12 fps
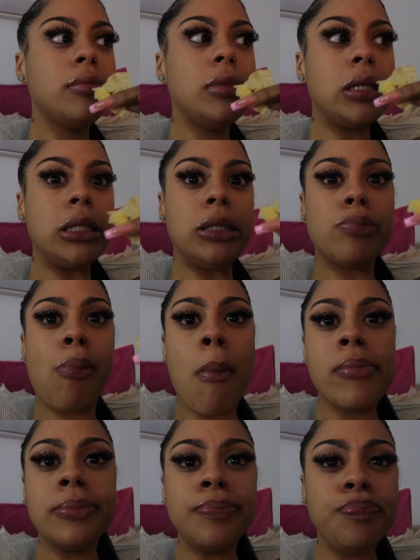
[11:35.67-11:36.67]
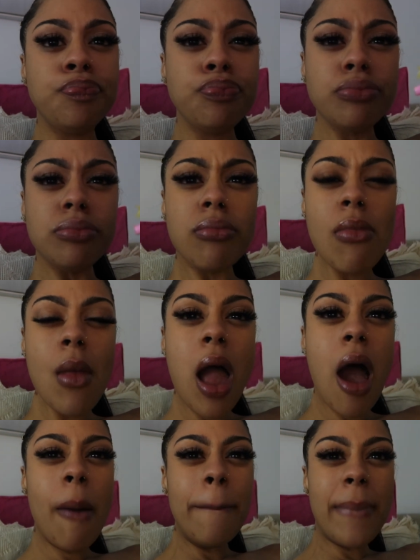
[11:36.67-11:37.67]
Like,
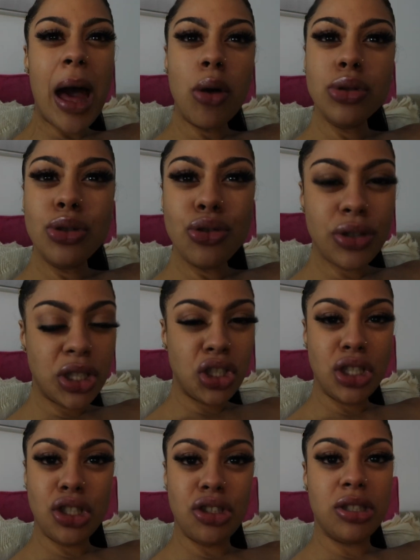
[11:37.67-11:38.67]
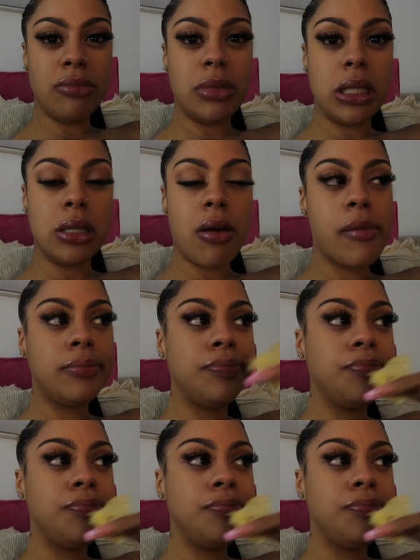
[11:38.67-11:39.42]
I'm malnutritioned or something.